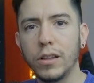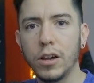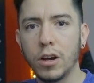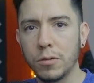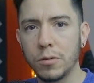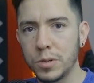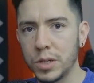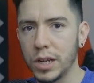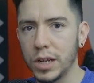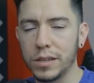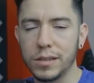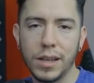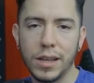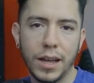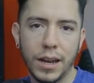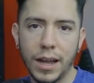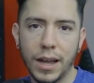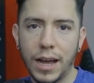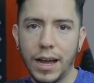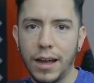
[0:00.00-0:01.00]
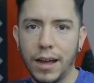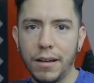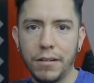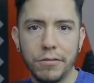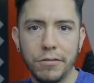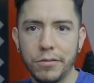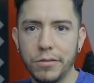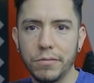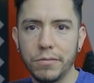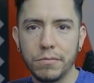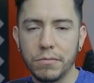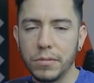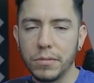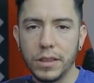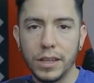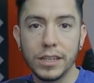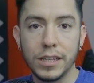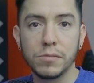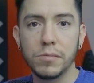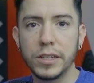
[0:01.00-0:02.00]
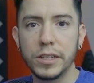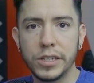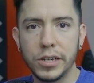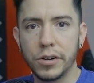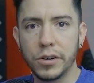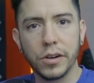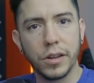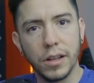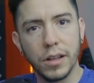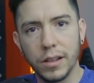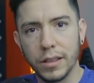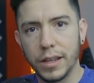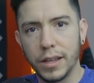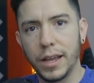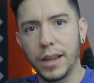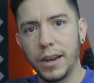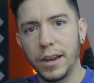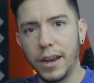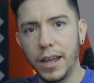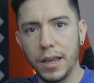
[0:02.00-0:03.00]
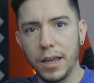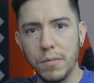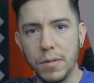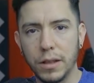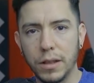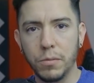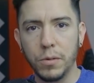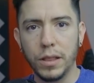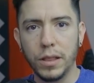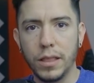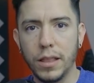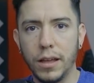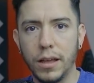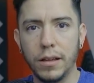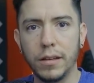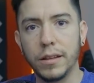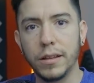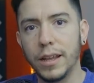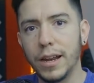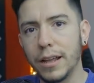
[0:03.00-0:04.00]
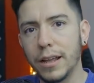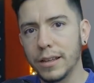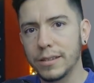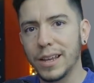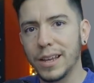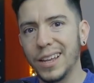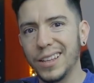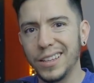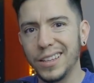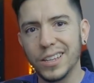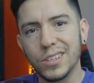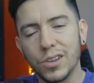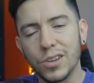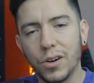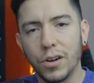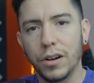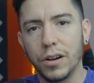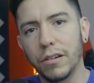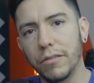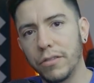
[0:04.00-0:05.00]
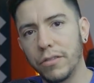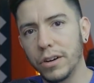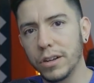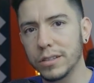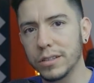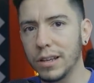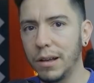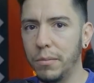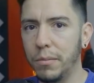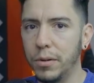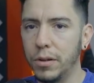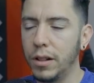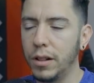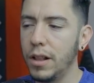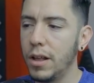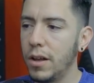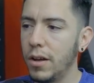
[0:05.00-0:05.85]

the objects that have this material, then name it with then assign this color, for example,